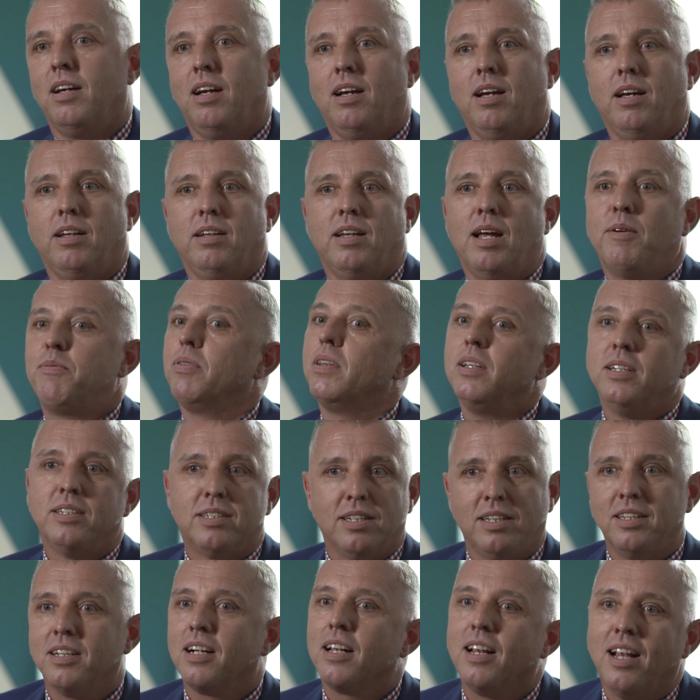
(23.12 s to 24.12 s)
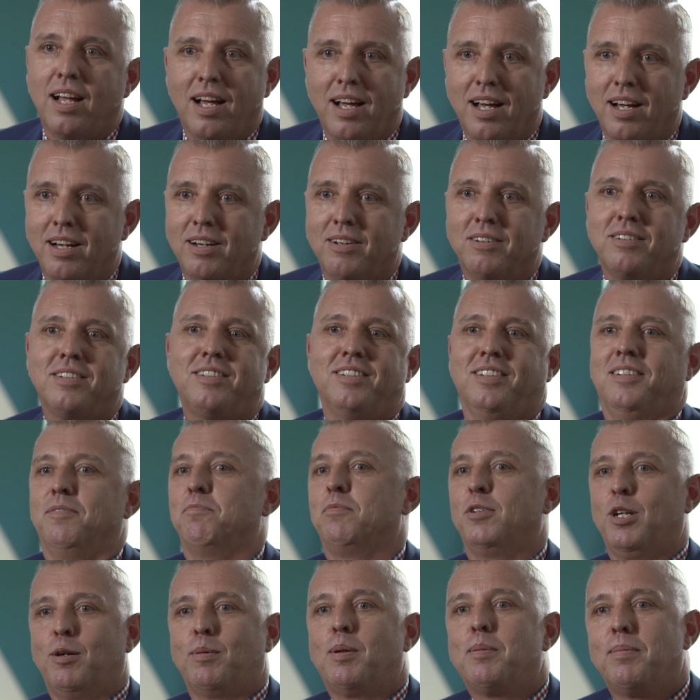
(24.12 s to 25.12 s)
and everything's in the cloud,
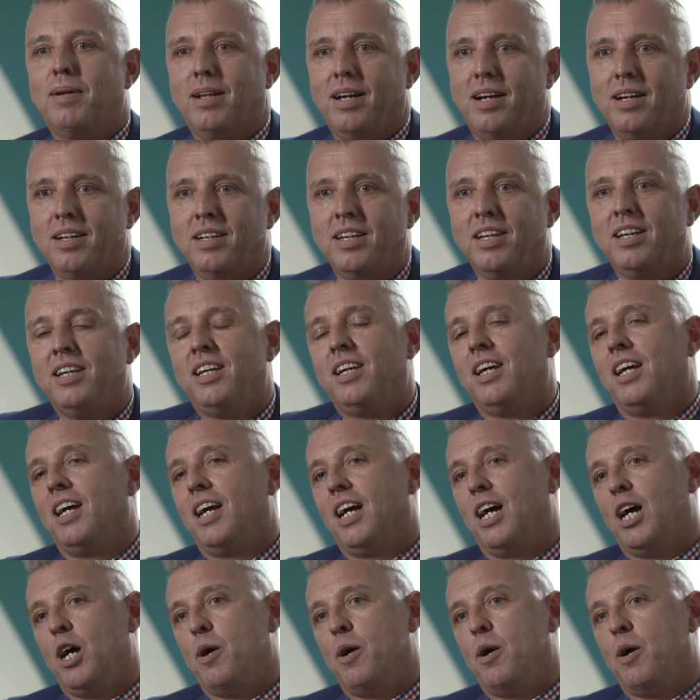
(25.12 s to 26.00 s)
blah blah blah.